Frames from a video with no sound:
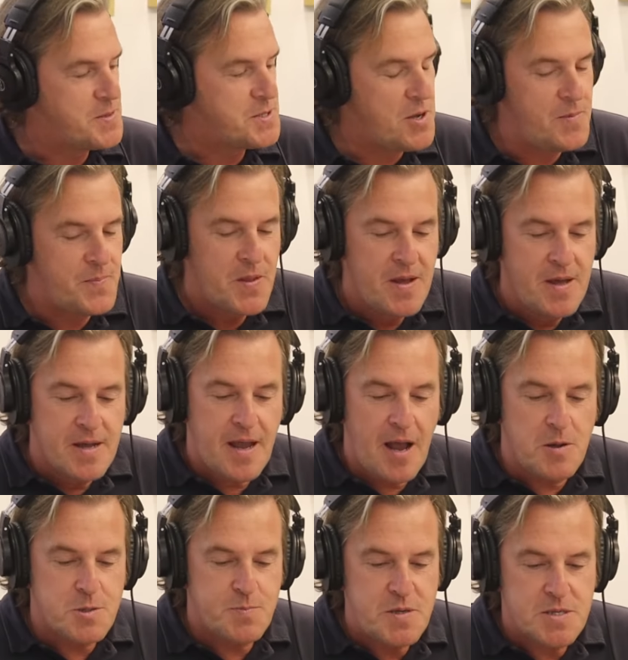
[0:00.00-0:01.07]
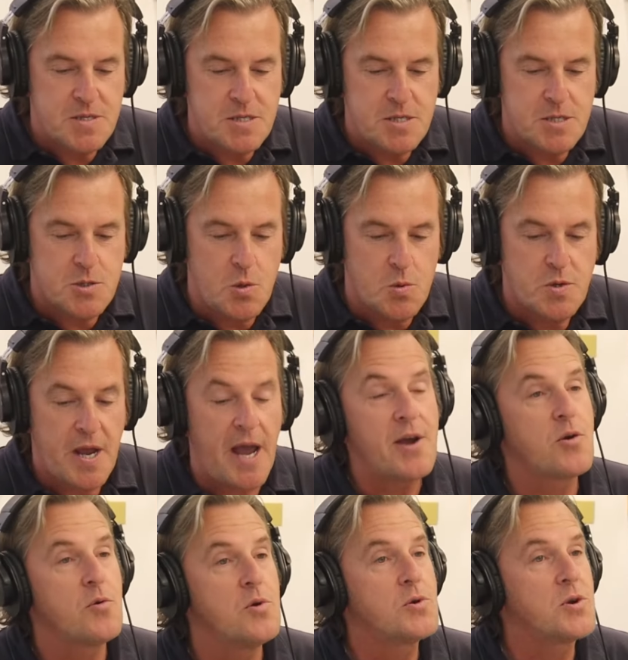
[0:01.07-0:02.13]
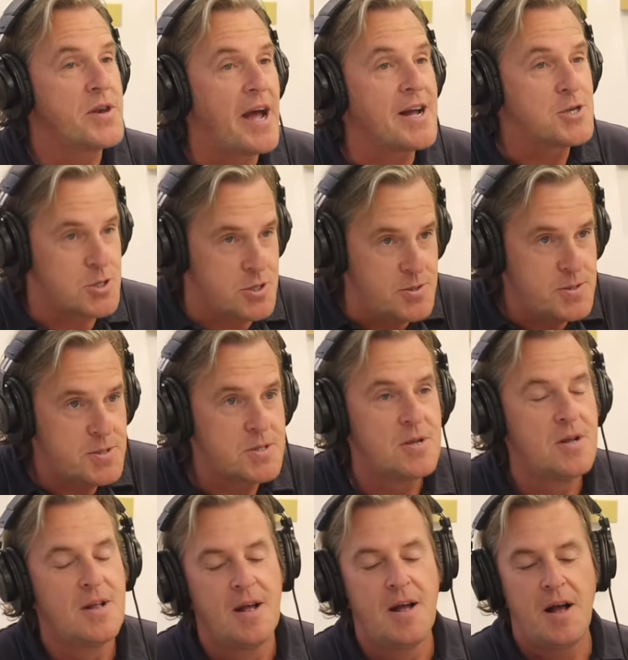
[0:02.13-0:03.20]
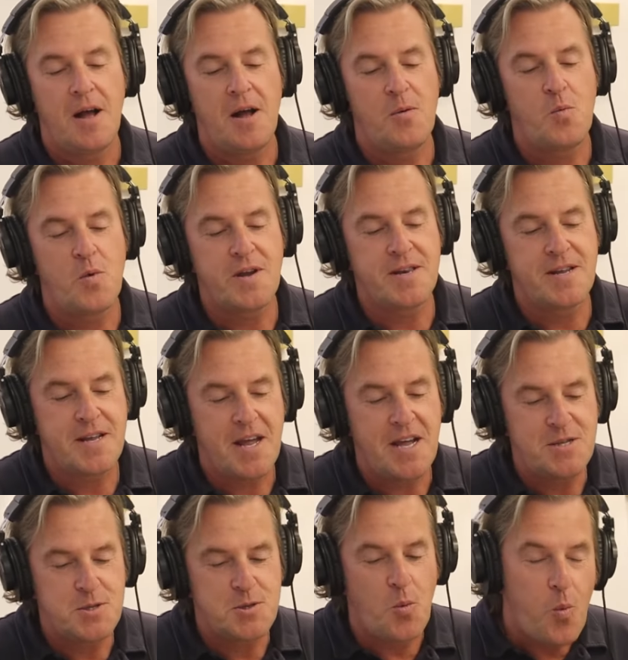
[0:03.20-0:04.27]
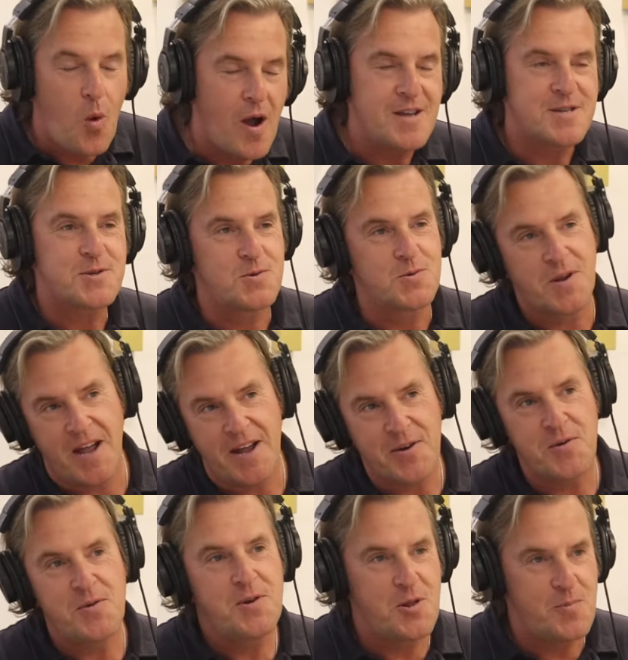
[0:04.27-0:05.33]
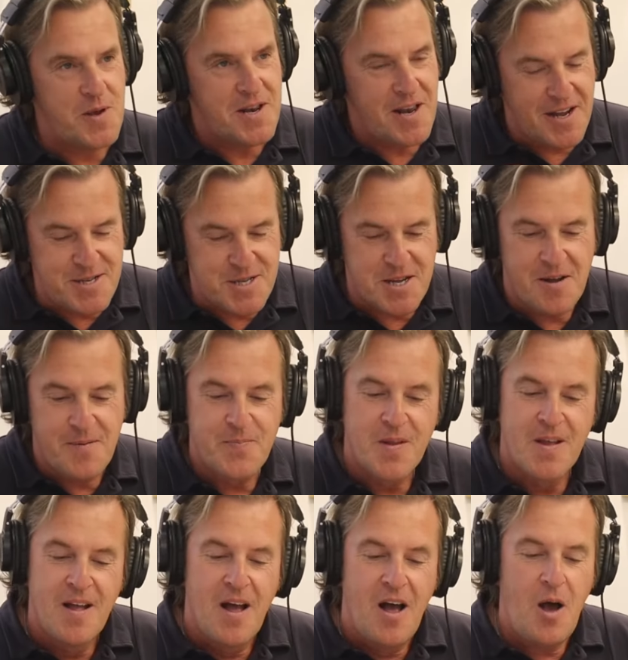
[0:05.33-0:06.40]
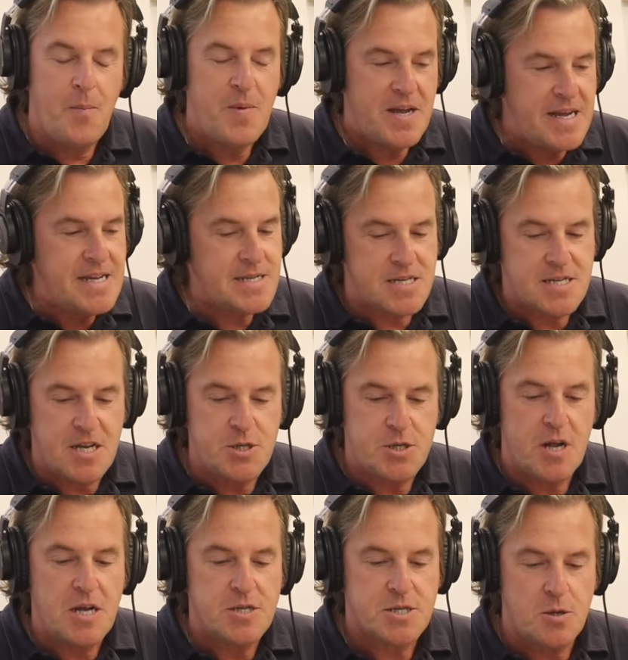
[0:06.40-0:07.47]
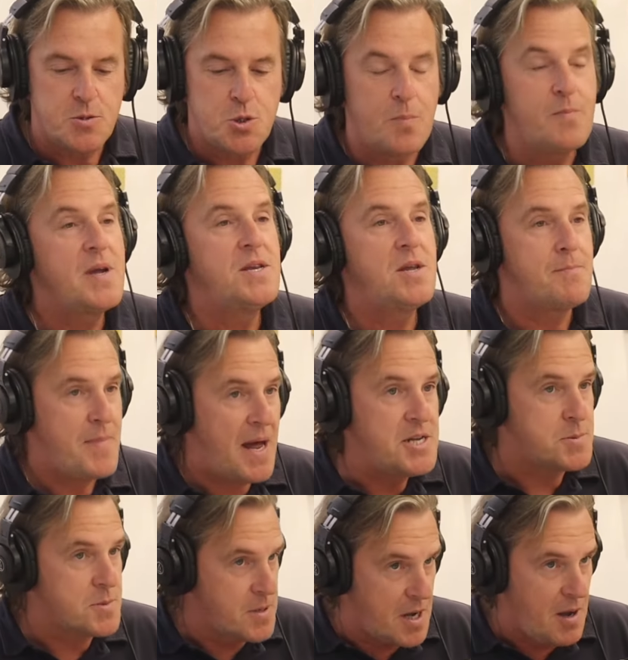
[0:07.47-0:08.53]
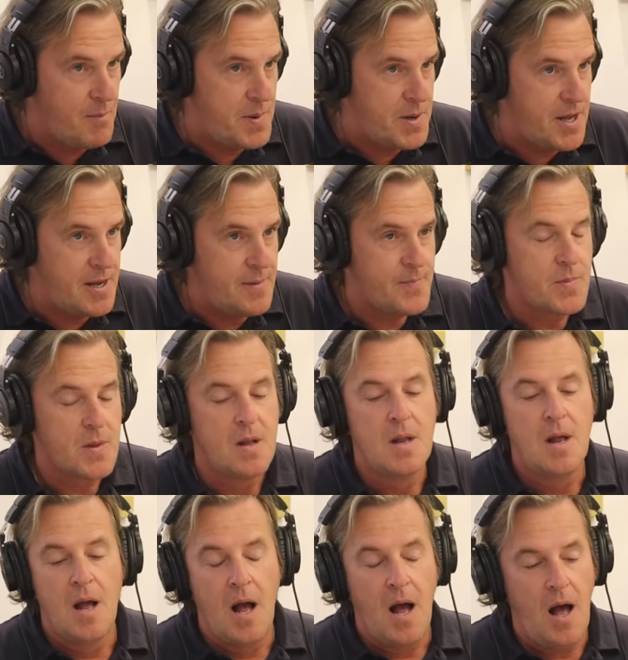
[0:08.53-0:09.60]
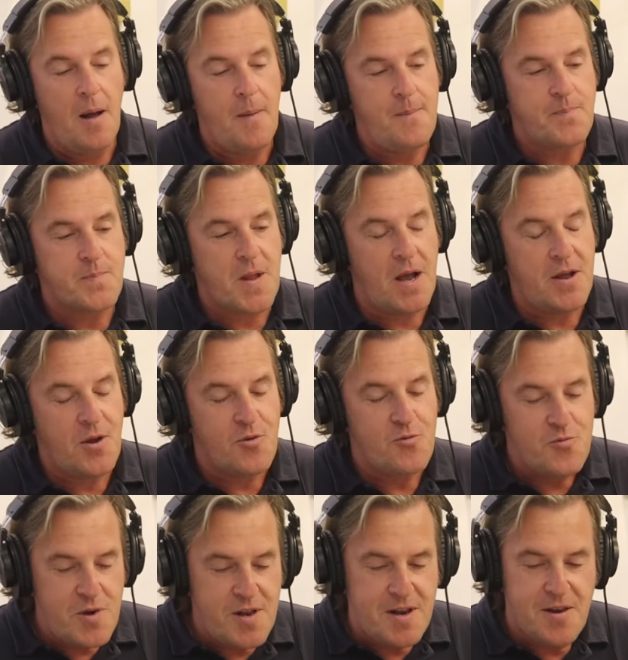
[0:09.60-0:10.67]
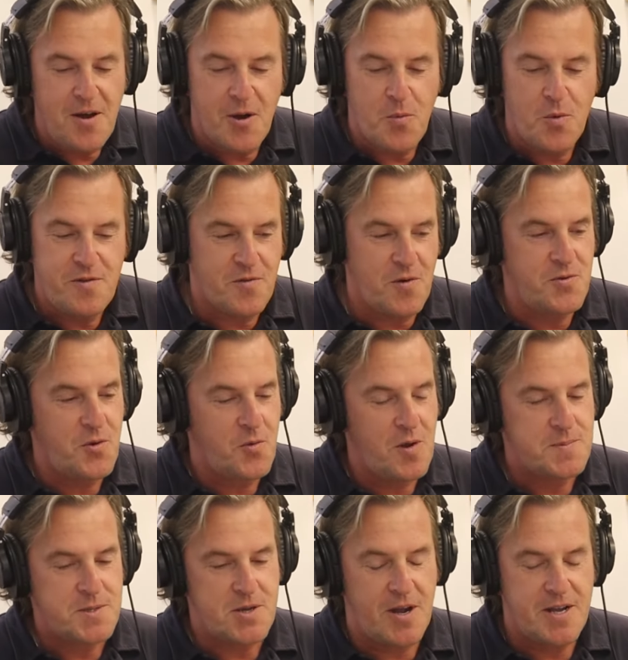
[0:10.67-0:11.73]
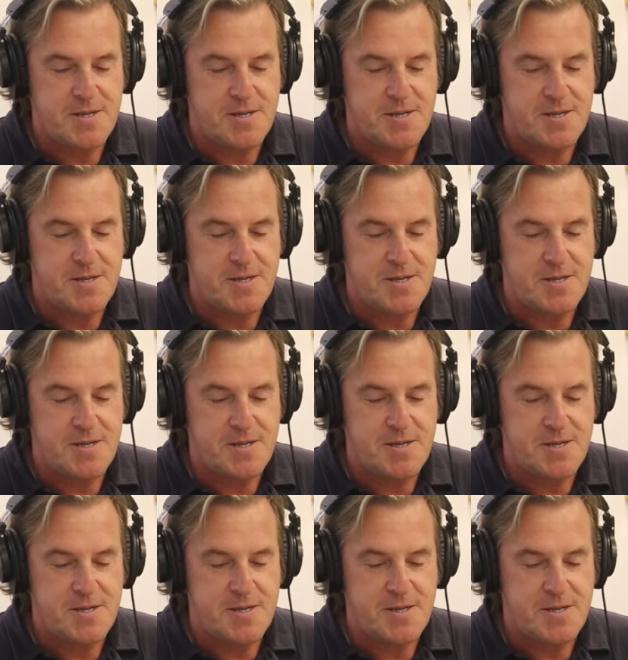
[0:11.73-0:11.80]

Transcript: So, Cale's business is called Kangaroo Connections. Um, we're going to get into why it's called Kangaroo a little bit later. Um, it is essentially a social media management company. Yep. Um, and I really like what you've got on your website.